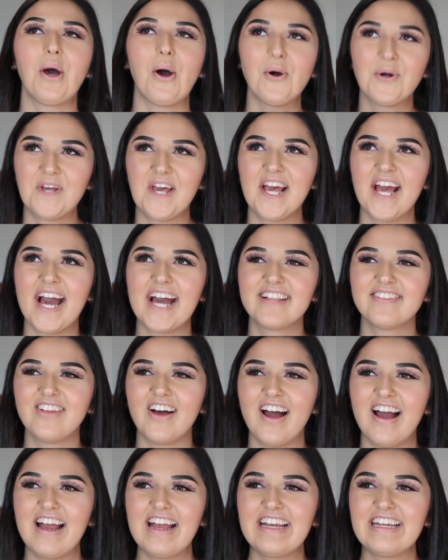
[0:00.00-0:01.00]
Okay, I
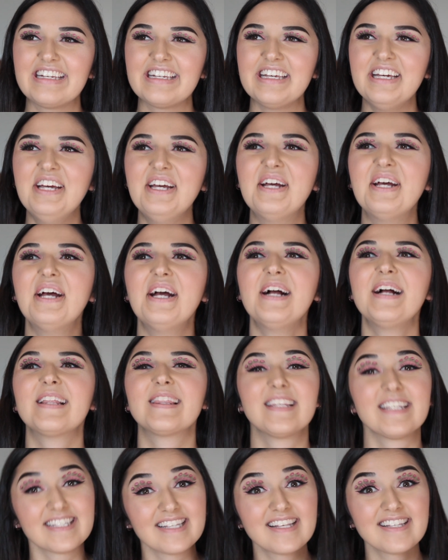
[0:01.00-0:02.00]
lied.
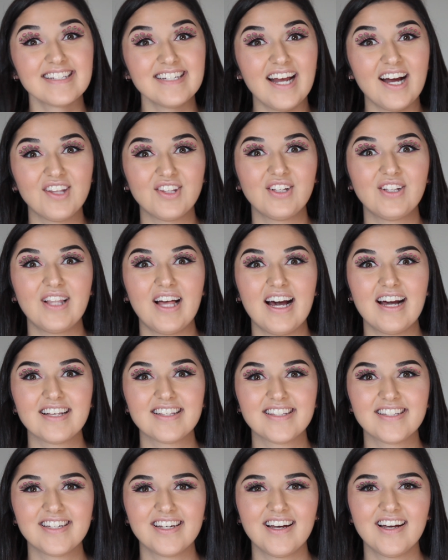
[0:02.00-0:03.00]
This is now the
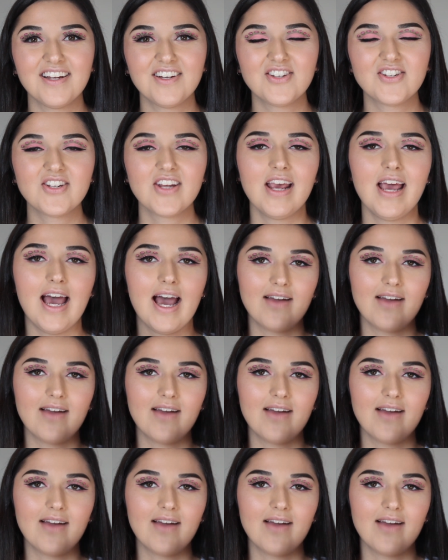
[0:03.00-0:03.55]
last touch.